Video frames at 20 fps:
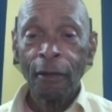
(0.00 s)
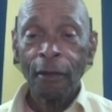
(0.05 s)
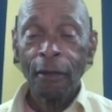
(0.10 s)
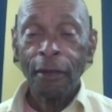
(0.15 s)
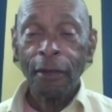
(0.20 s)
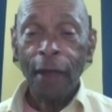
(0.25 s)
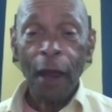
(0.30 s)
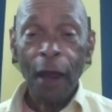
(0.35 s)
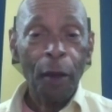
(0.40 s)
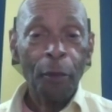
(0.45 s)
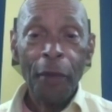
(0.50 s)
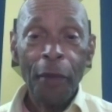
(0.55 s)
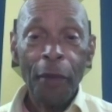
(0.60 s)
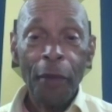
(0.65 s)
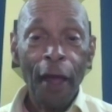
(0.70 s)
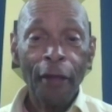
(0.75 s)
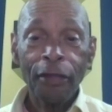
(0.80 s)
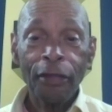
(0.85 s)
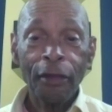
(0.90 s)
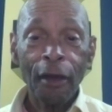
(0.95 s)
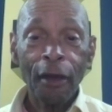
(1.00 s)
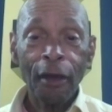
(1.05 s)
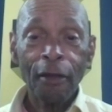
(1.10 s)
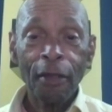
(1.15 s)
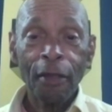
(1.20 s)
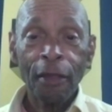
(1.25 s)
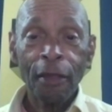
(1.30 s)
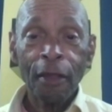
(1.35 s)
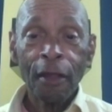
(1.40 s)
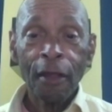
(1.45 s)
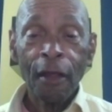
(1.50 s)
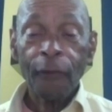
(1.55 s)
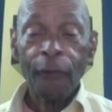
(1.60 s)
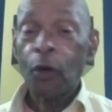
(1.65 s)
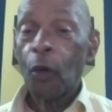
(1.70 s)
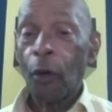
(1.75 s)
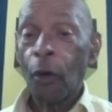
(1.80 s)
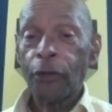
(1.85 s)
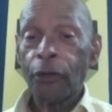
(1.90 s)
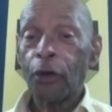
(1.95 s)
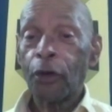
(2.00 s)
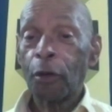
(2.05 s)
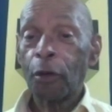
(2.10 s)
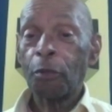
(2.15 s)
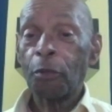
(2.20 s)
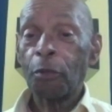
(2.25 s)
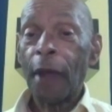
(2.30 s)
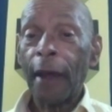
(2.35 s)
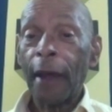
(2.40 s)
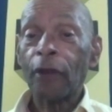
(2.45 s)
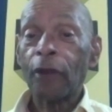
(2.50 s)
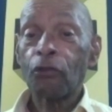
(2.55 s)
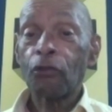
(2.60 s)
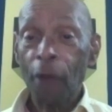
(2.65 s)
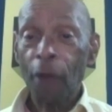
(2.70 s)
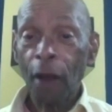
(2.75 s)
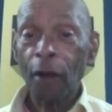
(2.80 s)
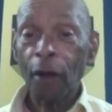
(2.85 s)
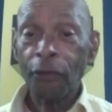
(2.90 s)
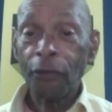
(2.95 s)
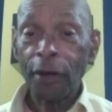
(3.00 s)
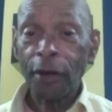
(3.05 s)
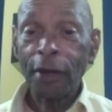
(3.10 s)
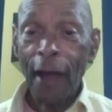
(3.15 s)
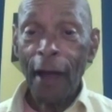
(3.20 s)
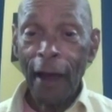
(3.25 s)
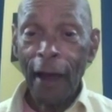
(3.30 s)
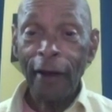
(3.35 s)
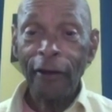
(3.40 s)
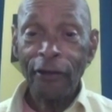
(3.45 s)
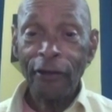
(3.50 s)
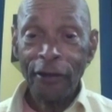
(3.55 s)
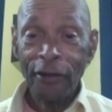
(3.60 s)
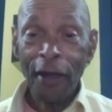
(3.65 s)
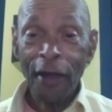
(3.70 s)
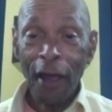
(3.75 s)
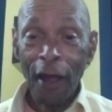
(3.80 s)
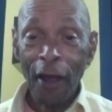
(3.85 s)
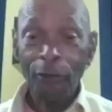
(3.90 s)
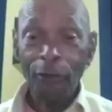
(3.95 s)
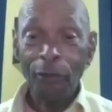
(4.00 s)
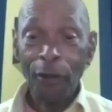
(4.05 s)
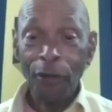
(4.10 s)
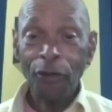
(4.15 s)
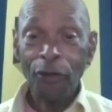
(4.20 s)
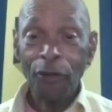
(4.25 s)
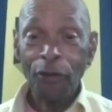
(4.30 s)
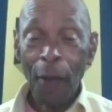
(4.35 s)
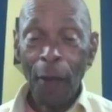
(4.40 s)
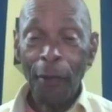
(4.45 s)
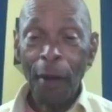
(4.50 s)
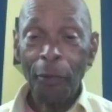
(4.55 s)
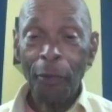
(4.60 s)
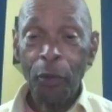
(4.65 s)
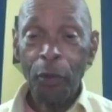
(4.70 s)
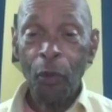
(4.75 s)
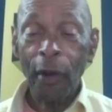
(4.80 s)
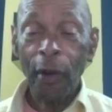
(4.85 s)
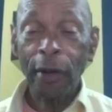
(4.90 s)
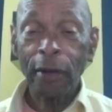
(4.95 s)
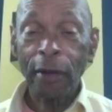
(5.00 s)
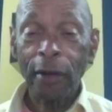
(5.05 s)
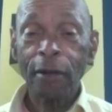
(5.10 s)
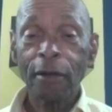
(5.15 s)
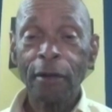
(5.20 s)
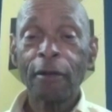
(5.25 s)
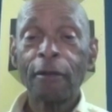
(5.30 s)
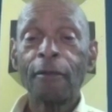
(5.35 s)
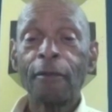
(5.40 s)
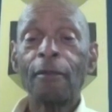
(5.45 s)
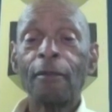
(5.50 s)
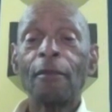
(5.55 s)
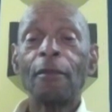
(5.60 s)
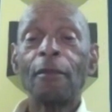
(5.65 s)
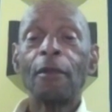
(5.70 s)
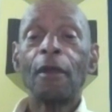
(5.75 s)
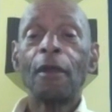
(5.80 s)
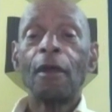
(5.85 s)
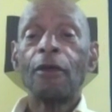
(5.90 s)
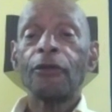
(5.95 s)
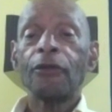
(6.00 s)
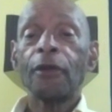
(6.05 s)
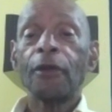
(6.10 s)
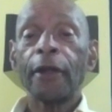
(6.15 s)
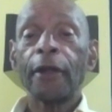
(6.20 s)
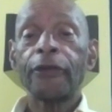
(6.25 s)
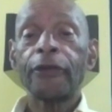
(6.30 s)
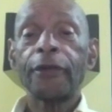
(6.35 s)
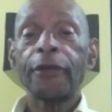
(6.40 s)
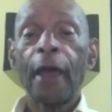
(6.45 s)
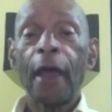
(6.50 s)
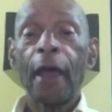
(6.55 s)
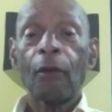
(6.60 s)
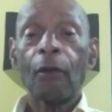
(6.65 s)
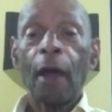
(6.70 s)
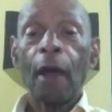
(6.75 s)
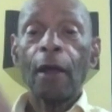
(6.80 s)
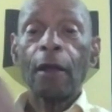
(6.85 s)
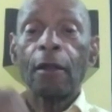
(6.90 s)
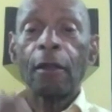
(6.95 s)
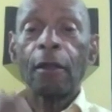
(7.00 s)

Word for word: not a bad thing. Of course, good and bad is relevant, I understand, but you got my point. So let's say, right,